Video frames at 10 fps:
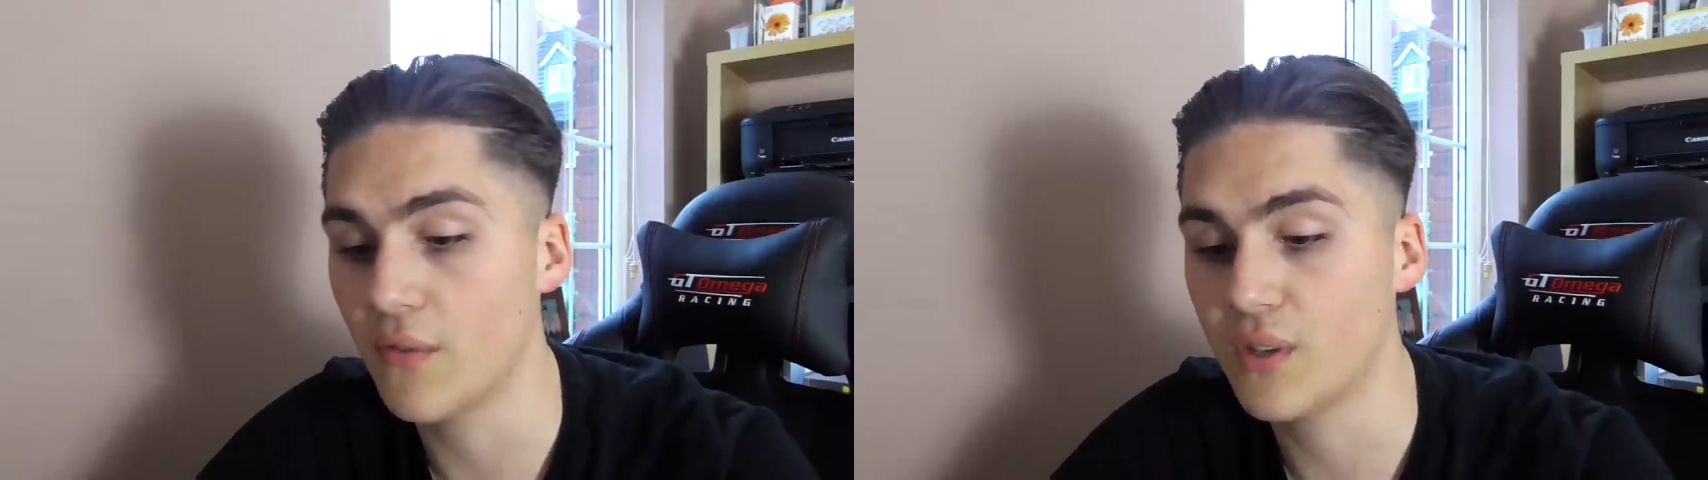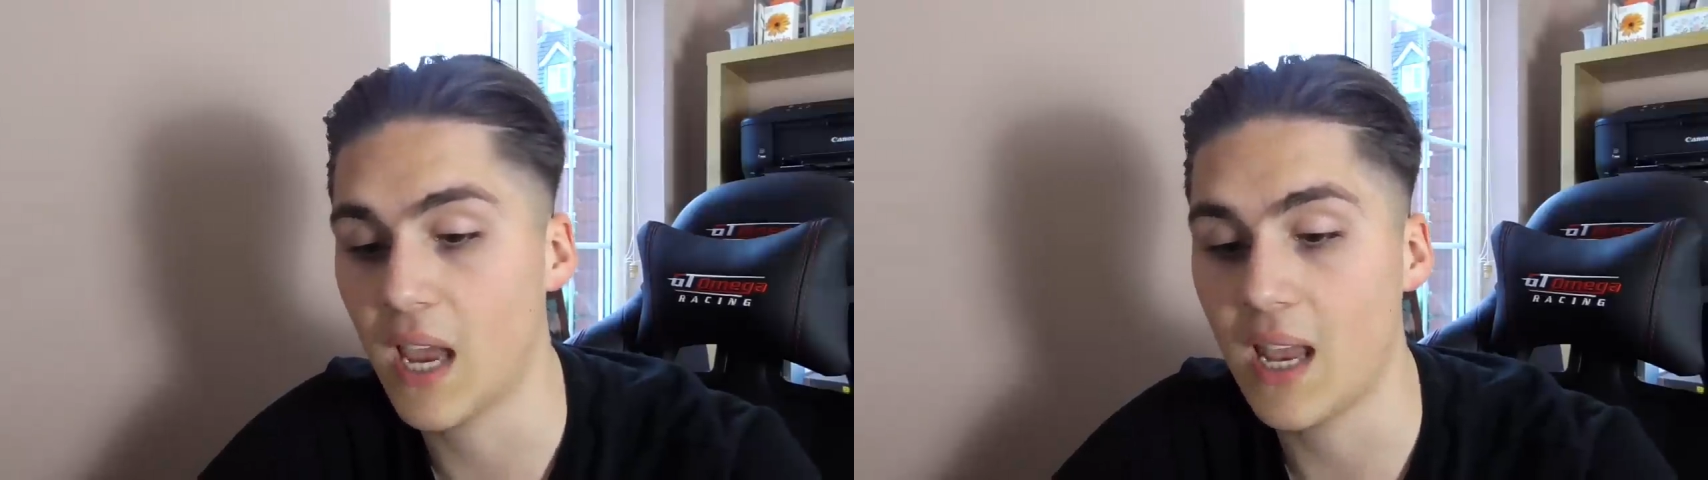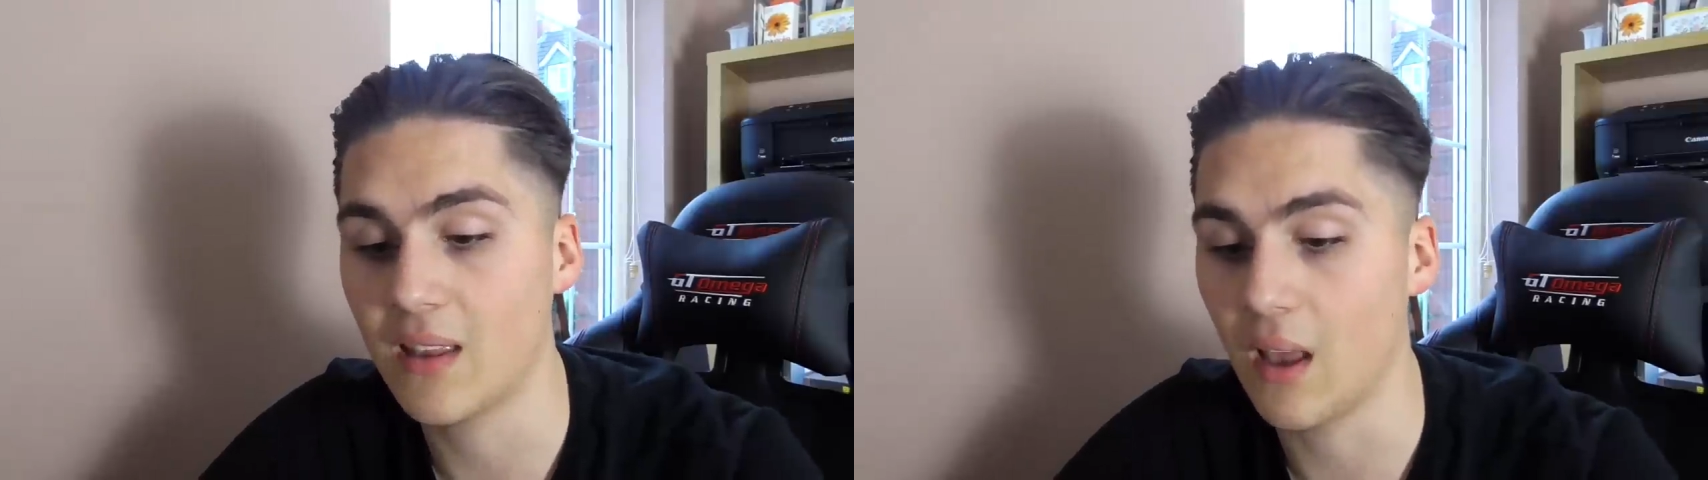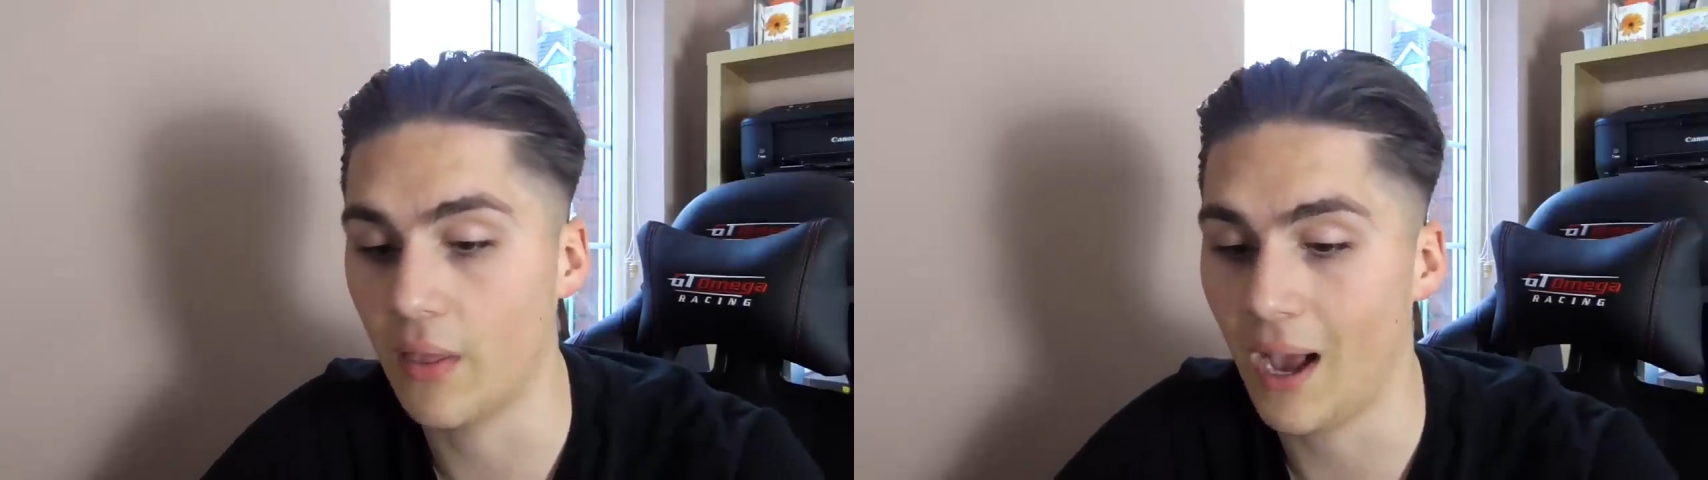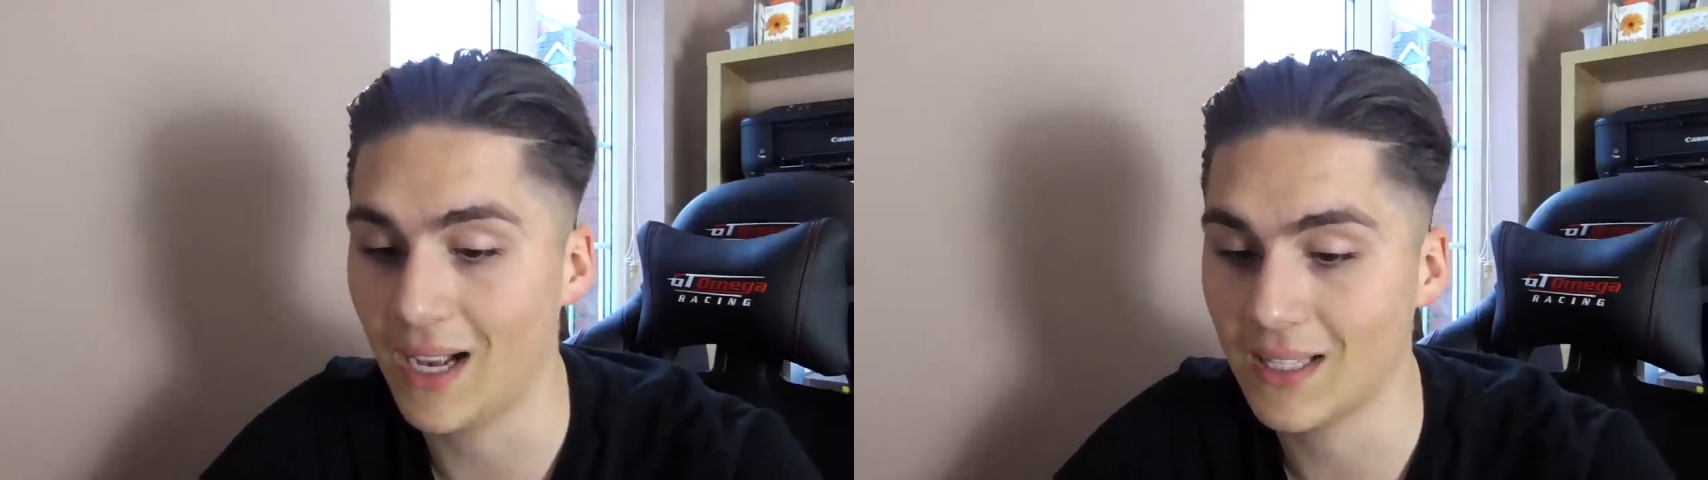have said
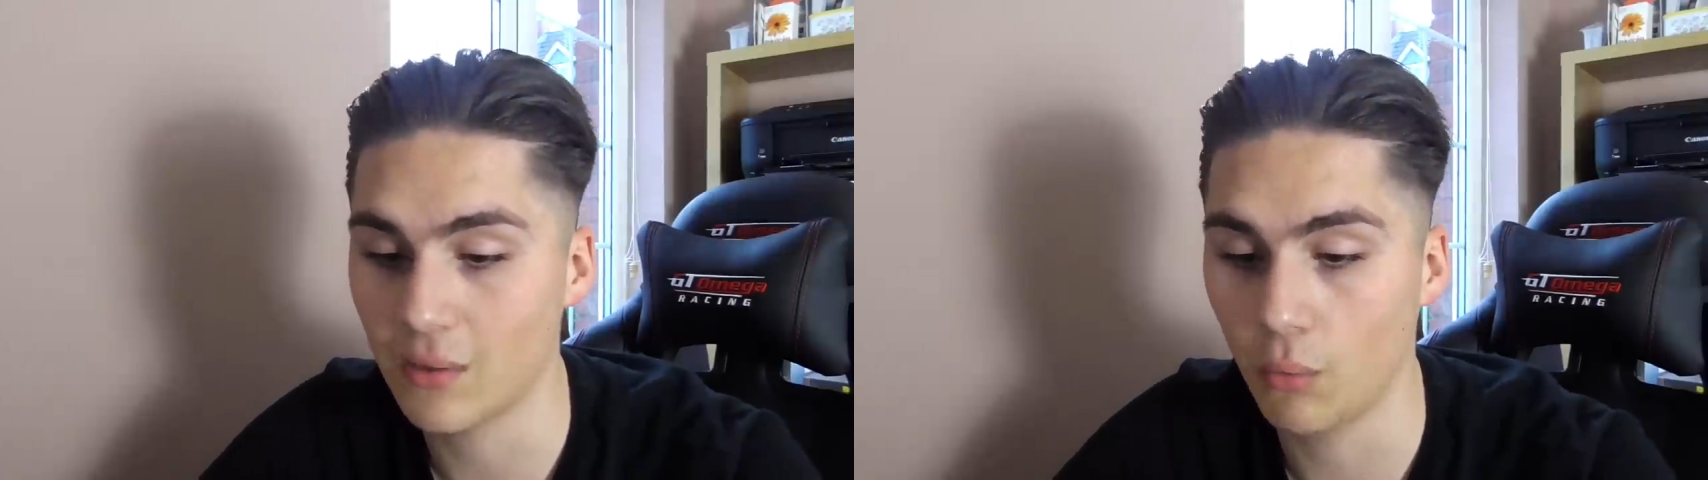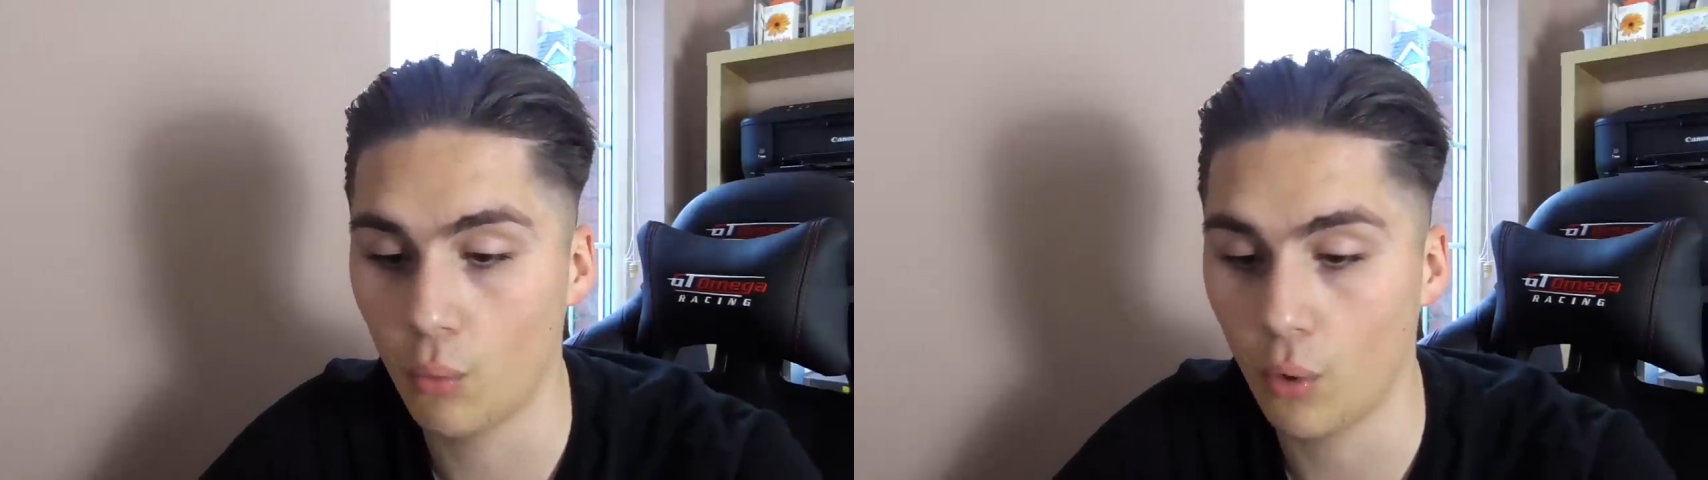that